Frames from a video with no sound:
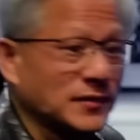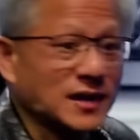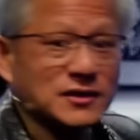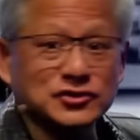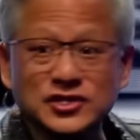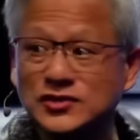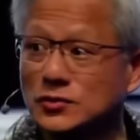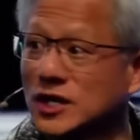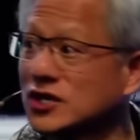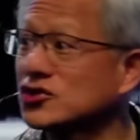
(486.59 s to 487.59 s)
and they're just
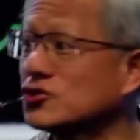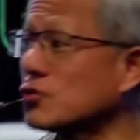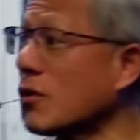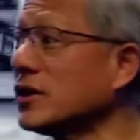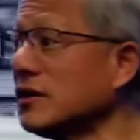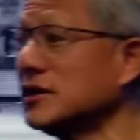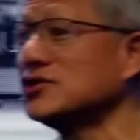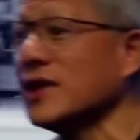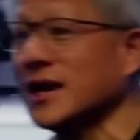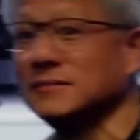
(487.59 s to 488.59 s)
doing an extraordinary
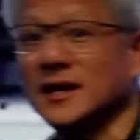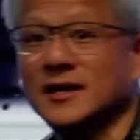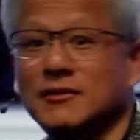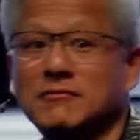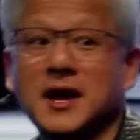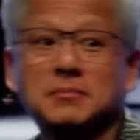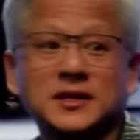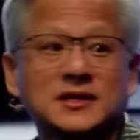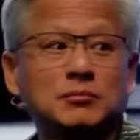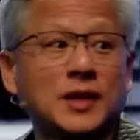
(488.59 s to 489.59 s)
job
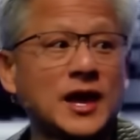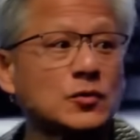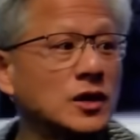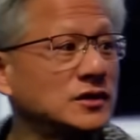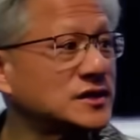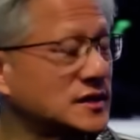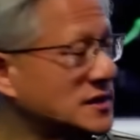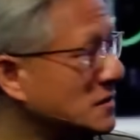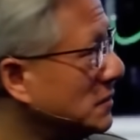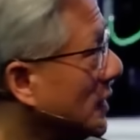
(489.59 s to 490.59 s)
ramping the Blackwell system.